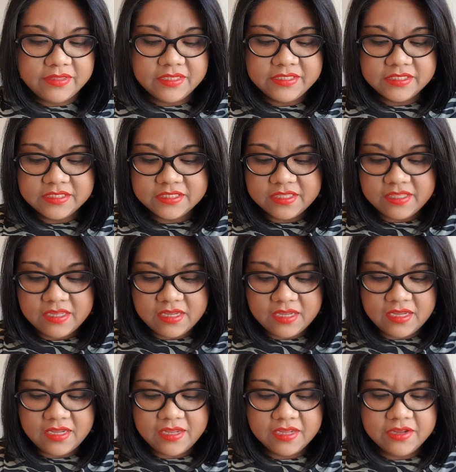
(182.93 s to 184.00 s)
this is
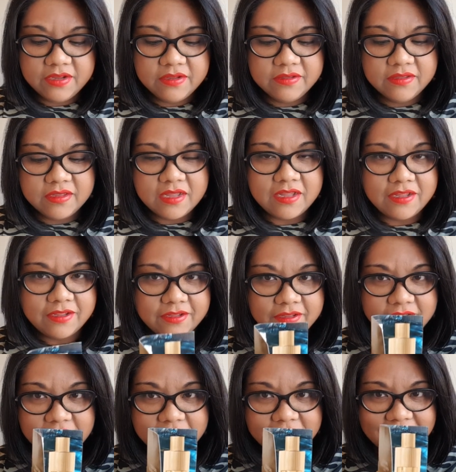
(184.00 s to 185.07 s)
the
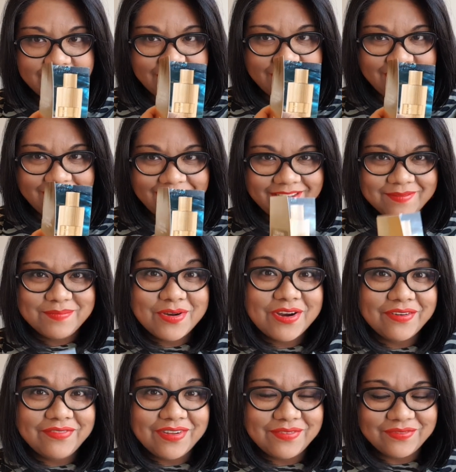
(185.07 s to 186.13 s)

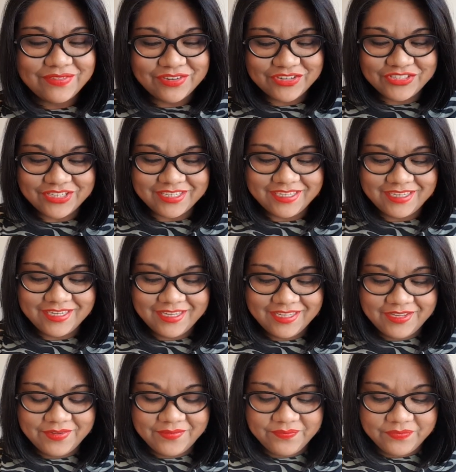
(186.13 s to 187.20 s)
Parfum version.
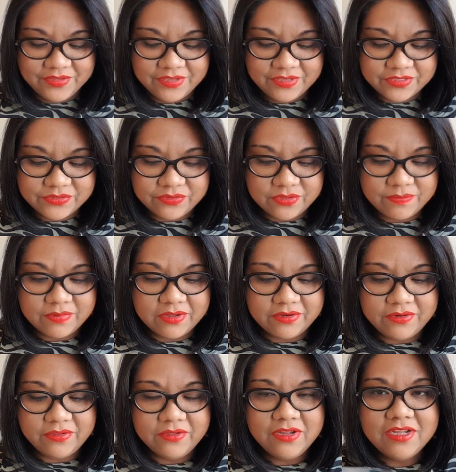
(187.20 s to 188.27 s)
So the
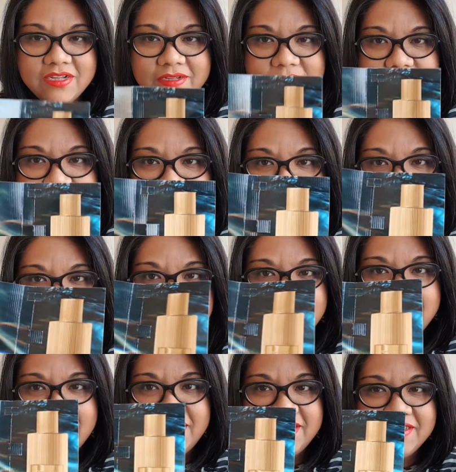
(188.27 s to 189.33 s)
bottle comes like
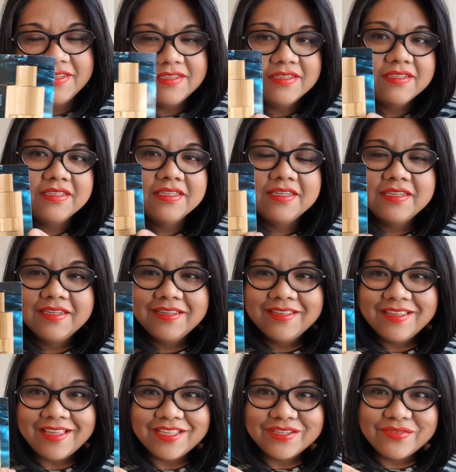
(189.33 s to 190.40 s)
that.
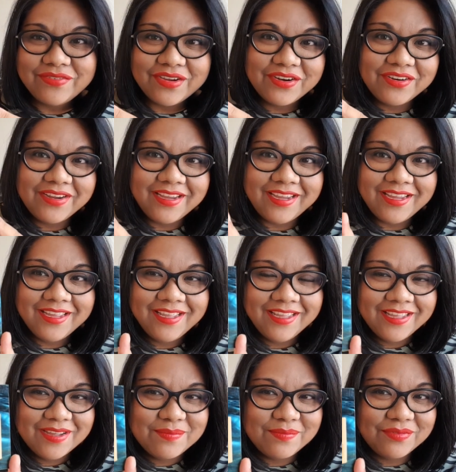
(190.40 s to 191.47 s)
It's very
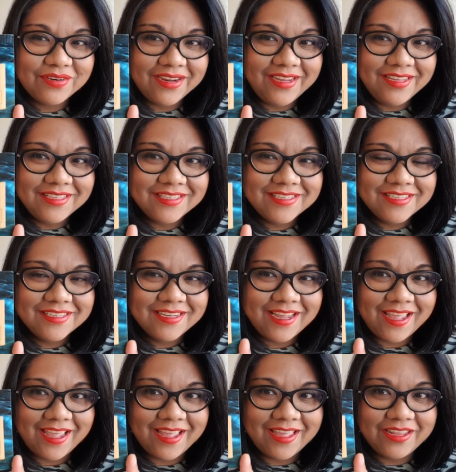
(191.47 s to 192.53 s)
bright
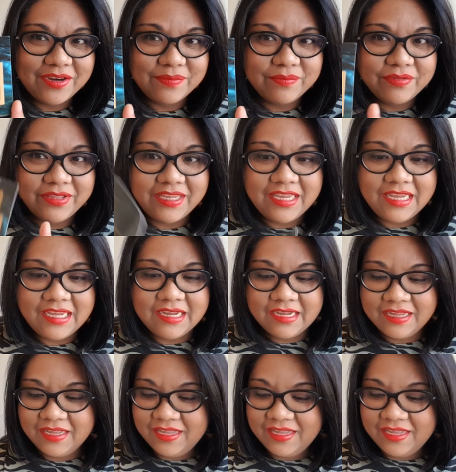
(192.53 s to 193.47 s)
and blingy.